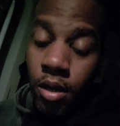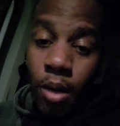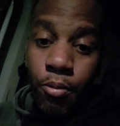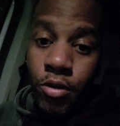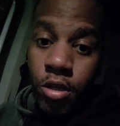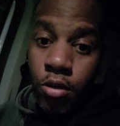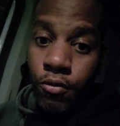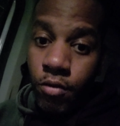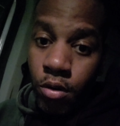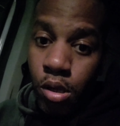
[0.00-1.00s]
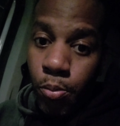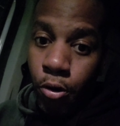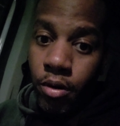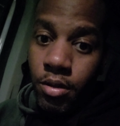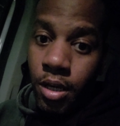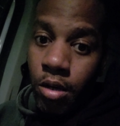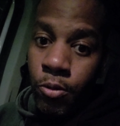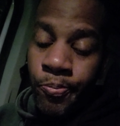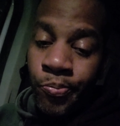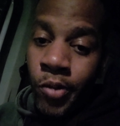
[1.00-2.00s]
I appreciate you supporting the
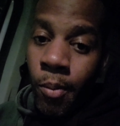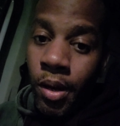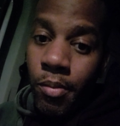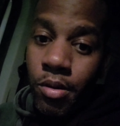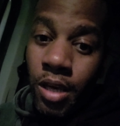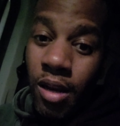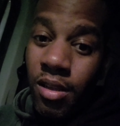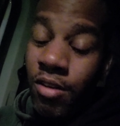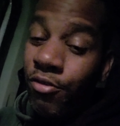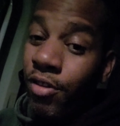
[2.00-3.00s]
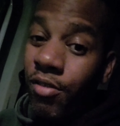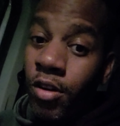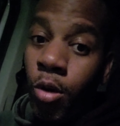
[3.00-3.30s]
channel. My name is Jonathan. Really,